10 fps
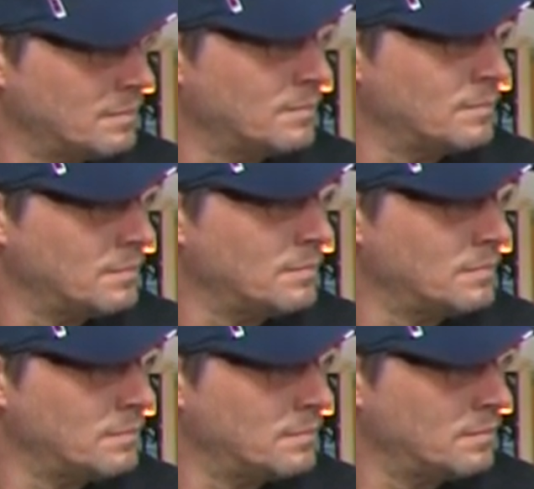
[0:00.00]

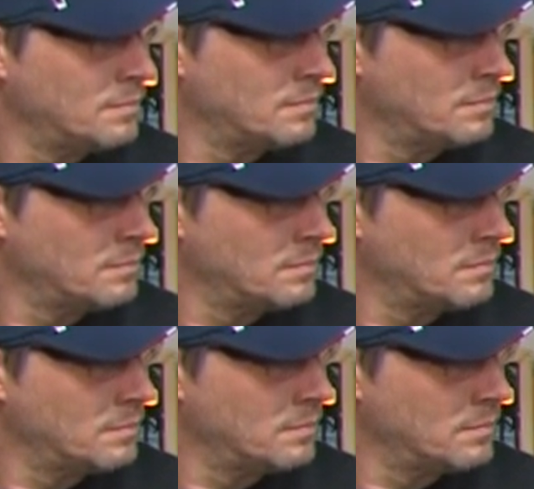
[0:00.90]

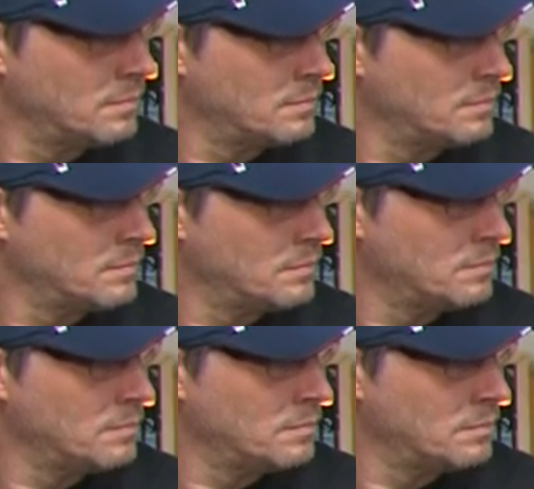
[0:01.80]

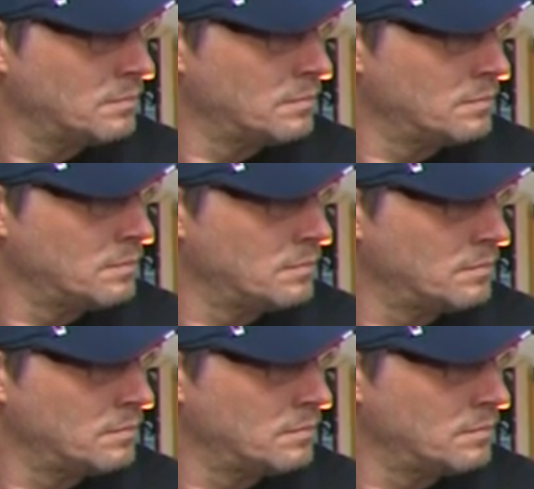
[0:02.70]
(silent)